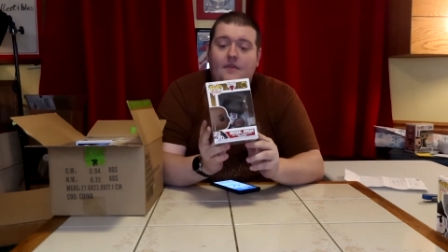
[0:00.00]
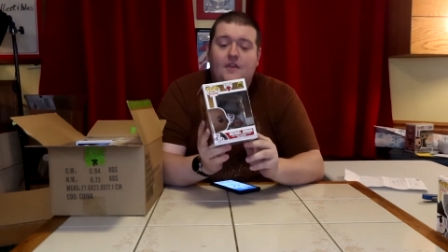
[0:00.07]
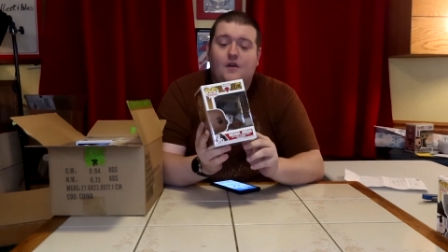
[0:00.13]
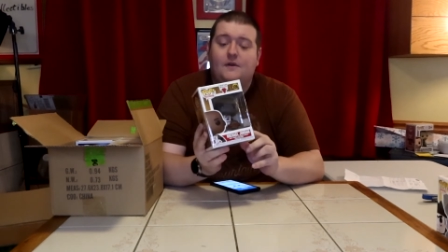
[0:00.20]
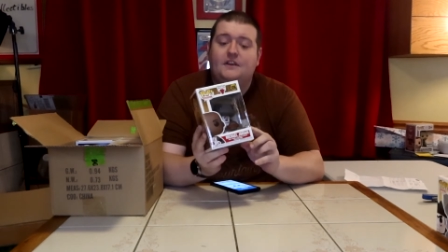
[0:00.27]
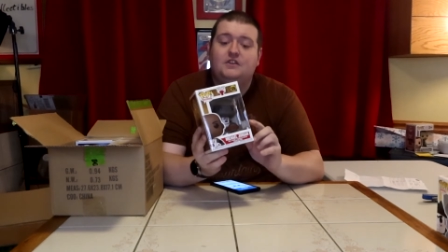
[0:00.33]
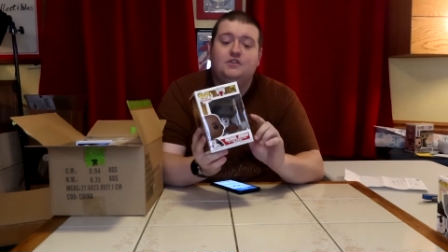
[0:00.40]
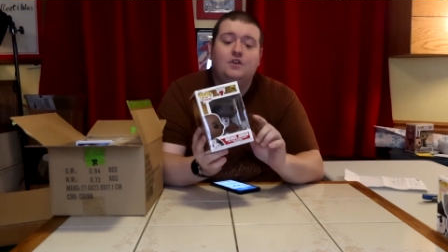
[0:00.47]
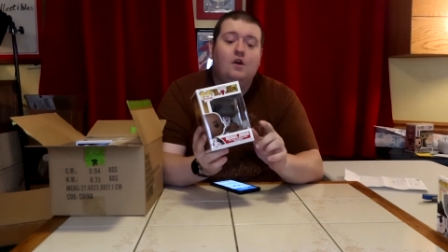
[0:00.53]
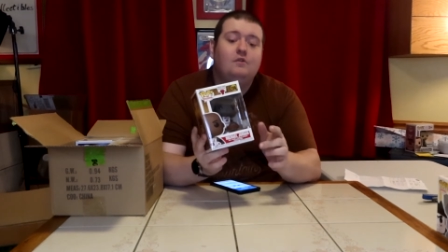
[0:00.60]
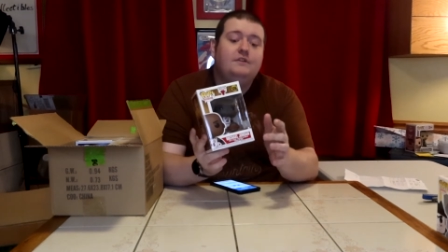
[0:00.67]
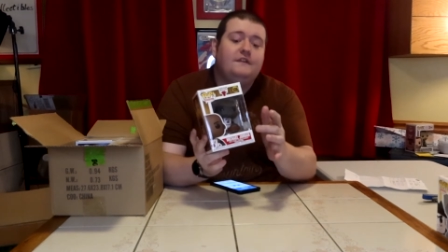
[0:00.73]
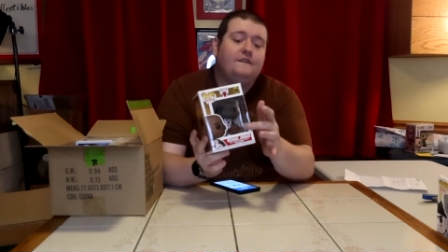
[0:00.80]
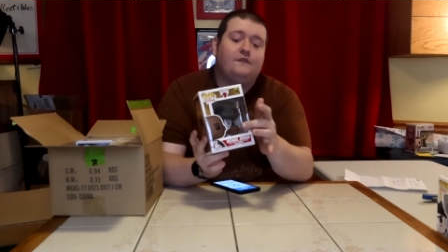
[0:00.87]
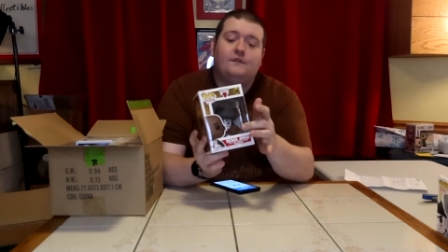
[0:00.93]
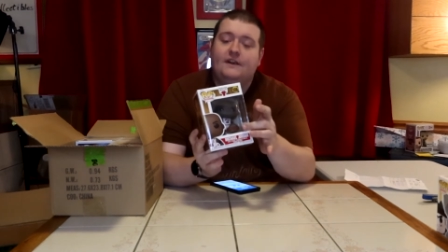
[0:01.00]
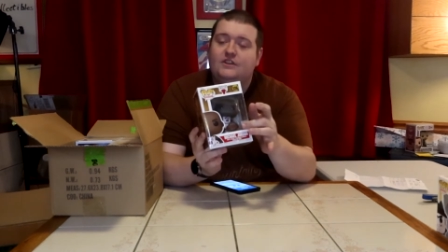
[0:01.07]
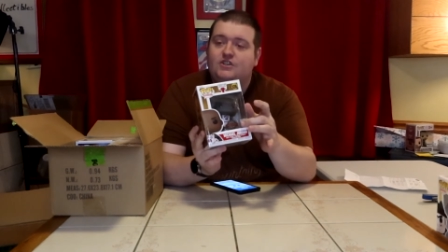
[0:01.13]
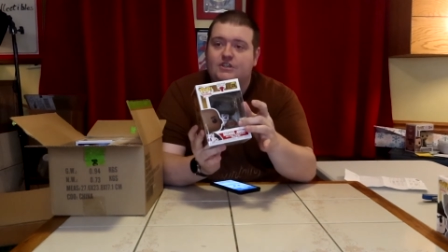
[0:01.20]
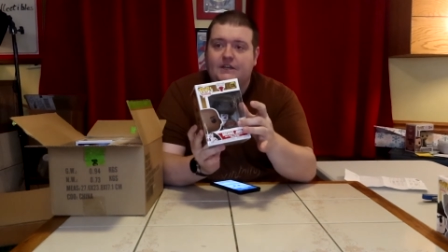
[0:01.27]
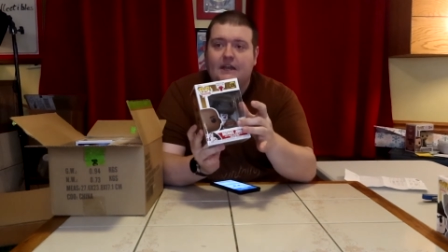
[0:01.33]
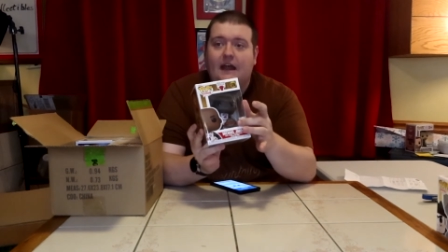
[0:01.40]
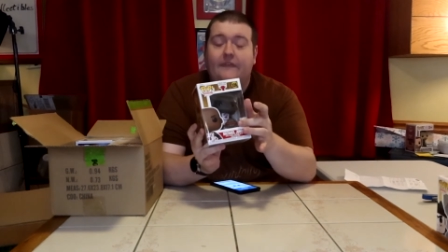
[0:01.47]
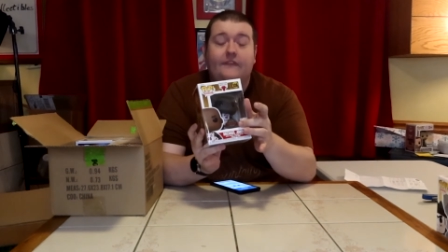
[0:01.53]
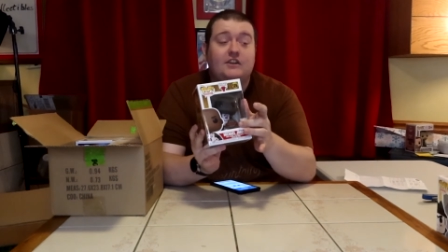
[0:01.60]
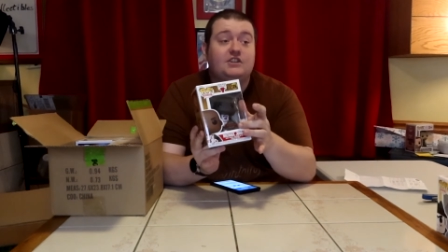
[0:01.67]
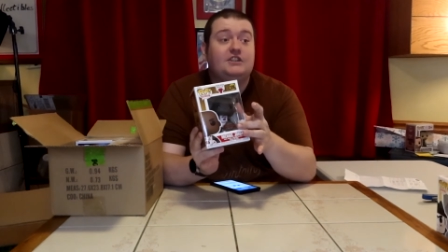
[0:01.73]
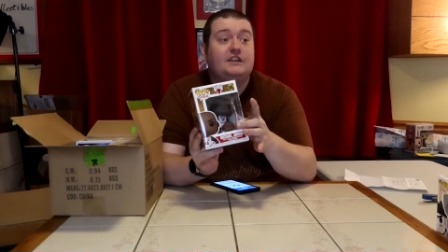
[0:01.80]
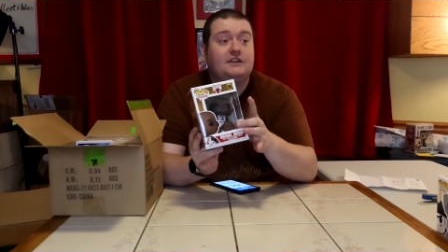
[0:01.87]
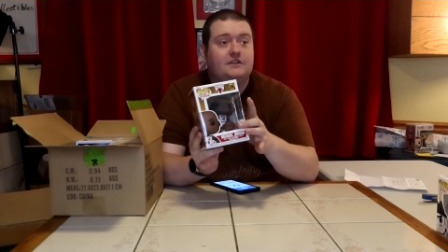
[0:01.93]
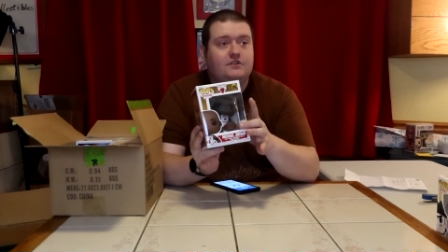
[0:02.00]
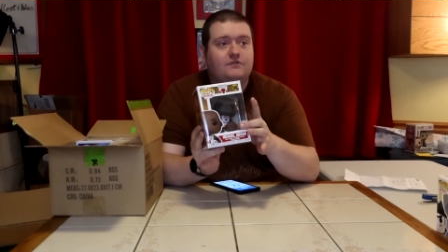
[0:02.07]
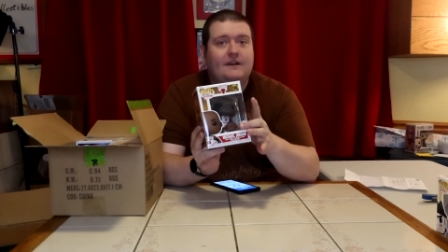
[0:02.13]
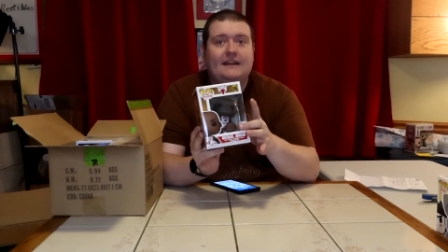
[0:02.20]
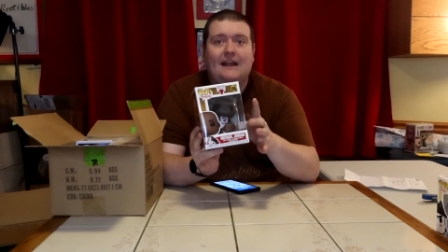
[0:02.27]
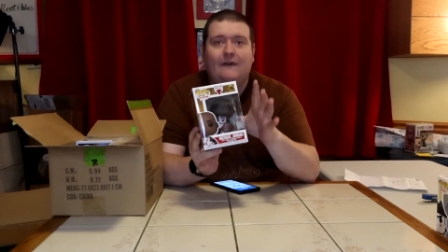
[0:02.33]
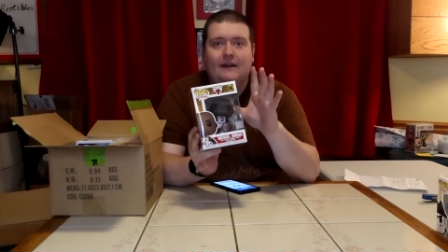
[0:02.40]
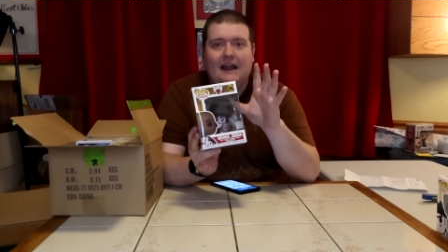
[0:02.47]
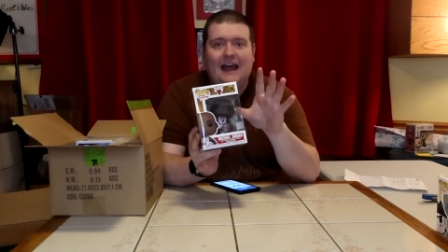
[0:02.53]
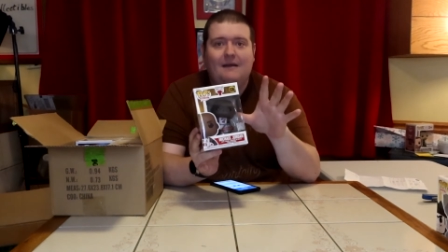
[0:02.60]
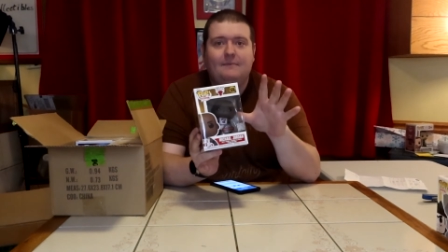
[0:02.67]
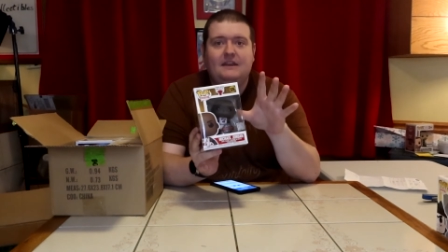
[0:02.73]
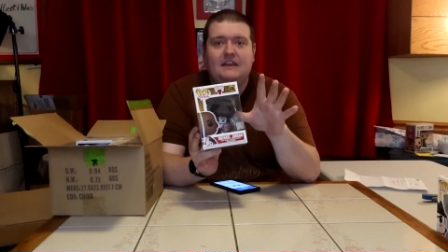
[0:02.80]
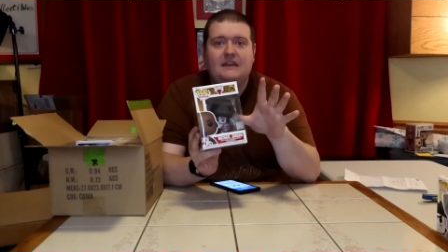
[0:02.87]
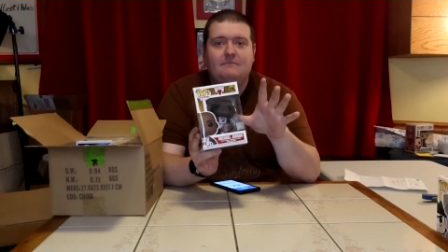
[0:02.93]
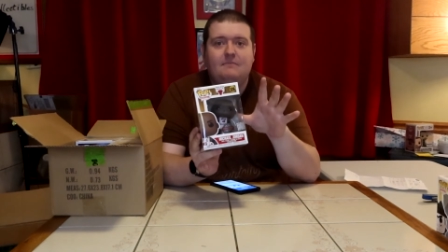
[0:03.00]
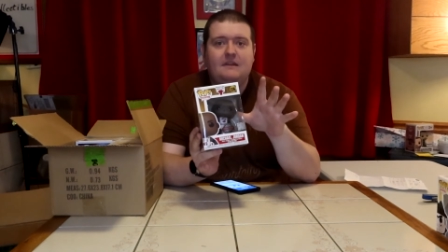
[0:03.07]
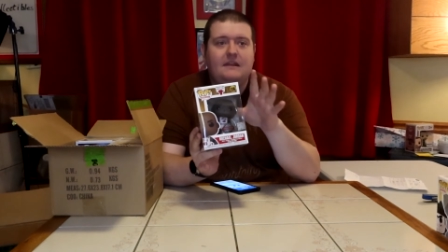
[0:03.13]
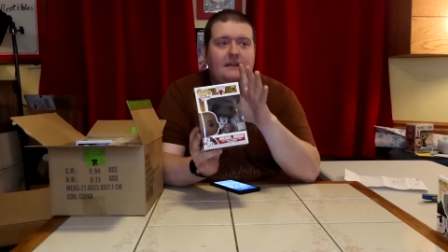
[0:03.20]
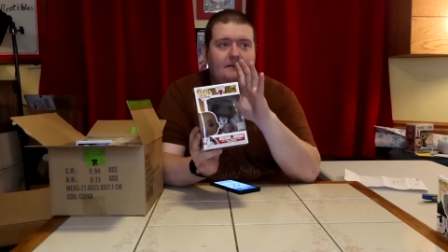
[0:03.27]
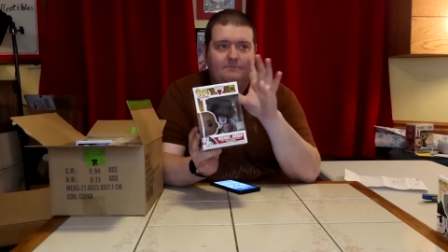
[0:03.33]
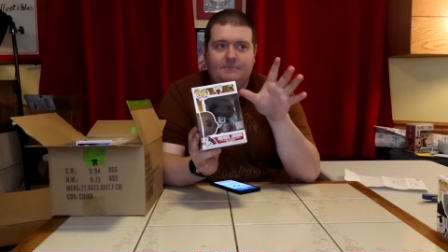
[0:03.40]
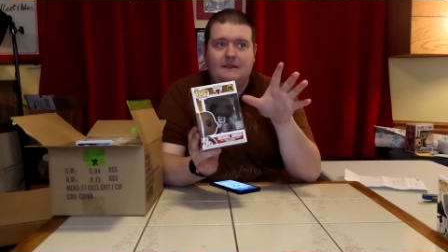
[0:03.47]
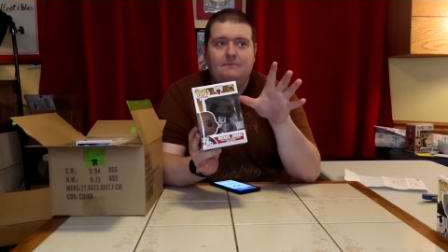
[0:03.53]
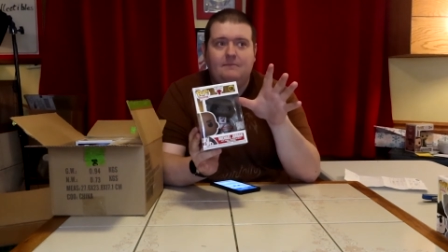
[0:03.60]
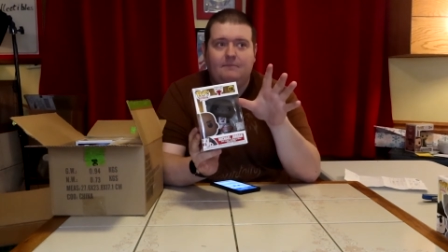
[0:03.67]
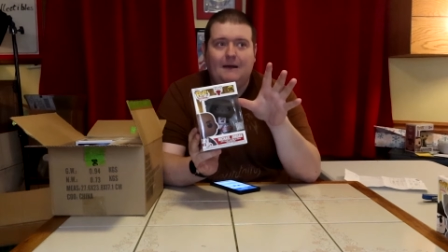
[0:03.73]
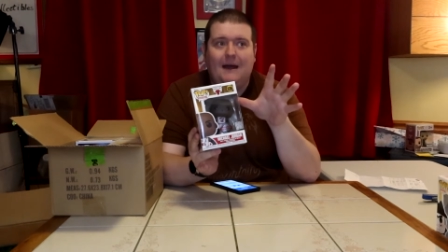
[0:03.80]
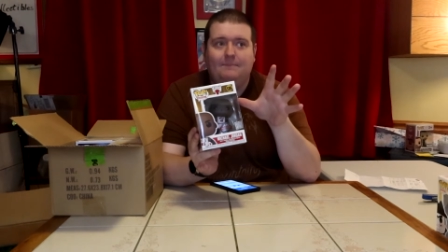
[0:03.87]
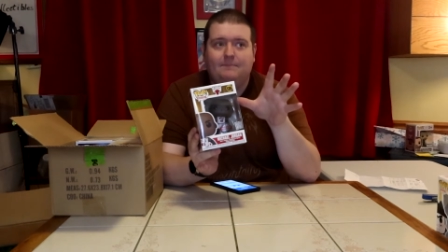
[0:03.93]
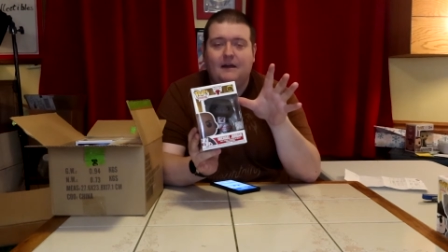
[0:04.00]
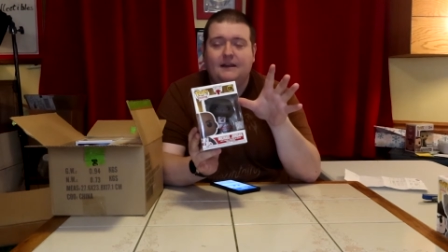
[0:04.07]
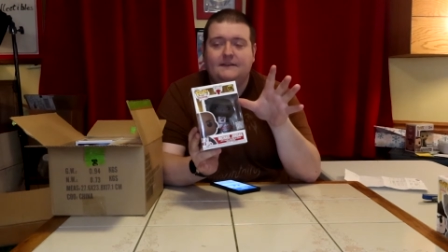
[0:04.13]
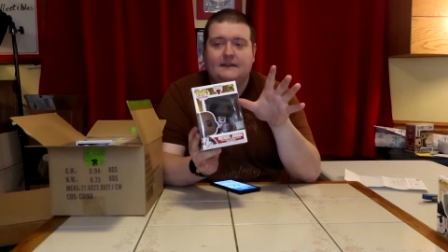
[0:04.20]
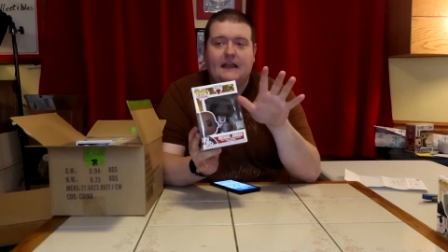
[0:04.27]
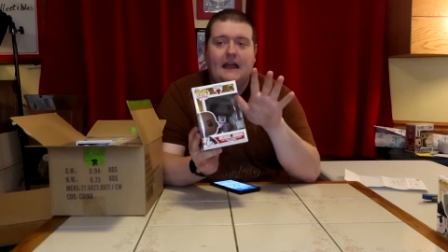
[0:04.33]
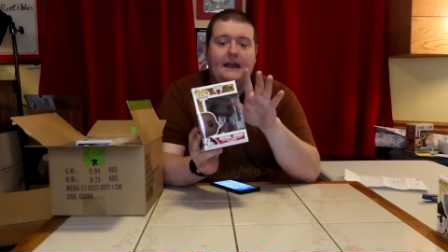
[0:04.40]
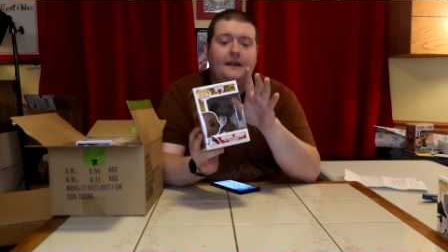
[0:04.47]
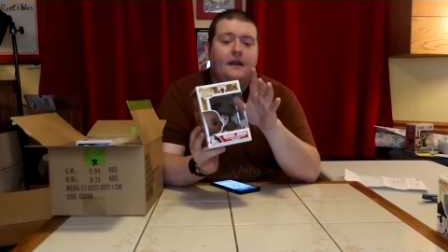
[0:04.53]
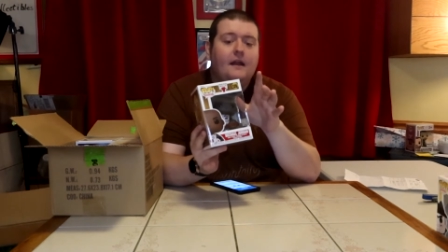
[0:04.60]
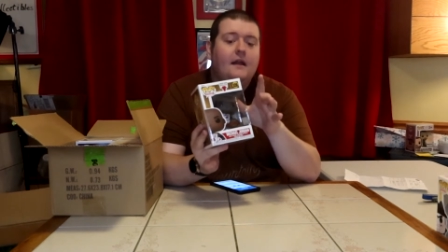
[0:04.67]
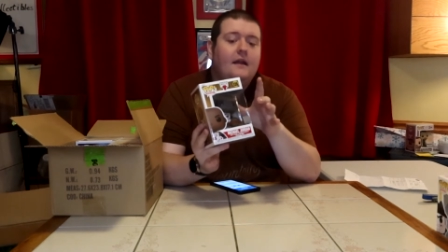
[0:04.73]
There is no differentiating on the stickers right now on HobbyDB and Pop Price Guide.